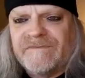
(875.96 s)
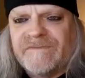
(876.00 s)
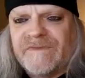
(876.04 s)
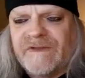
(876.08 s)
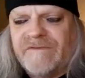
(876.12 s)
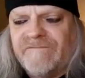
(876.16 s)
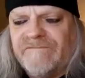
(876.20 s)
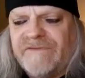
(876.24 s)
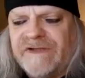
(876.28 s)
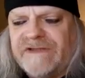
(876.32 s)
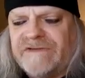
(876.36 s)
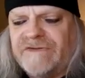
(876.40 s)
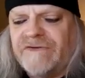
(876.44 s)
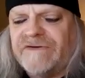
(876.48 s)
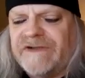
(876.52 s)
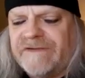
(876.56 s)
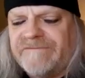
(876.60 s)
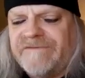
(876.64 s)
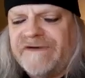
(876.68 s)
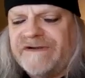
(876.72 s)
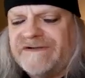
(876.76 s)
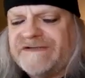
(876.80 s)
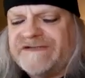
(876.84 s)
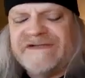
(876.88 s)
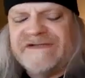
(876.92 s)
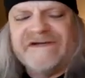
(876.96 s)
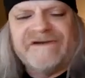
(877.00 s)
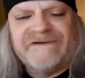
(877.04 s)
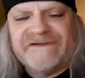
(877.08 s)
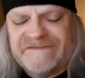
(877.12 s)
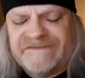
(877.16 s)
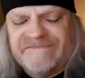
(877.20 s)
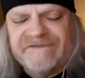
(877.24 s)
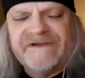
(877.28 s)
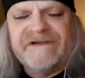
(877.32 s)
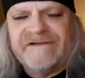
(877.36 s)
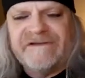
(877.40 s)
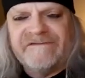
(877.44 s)
We took it very serious.
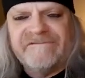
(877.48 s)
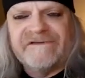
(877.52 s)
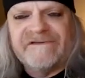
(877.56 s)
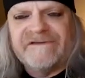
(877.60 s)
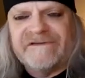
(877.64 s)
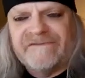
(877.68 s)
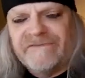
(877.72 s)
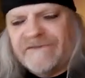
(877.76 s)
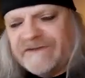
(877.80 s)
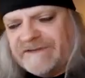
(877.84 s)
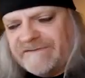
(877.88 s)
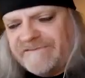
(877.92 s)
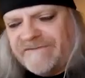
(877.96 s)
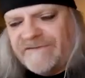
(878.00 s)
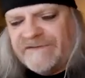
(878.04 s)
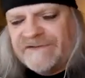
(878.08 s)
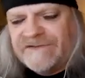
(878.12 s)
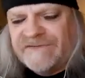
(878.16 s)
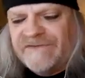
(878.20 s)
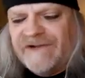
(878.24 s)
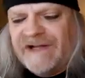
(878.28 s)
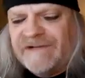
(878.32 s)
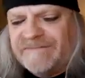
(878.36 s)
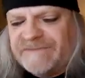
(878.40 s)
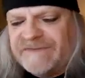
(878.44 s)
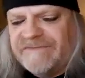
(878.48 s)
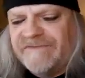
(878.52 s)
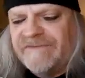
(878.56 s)
We Doing the first two albums,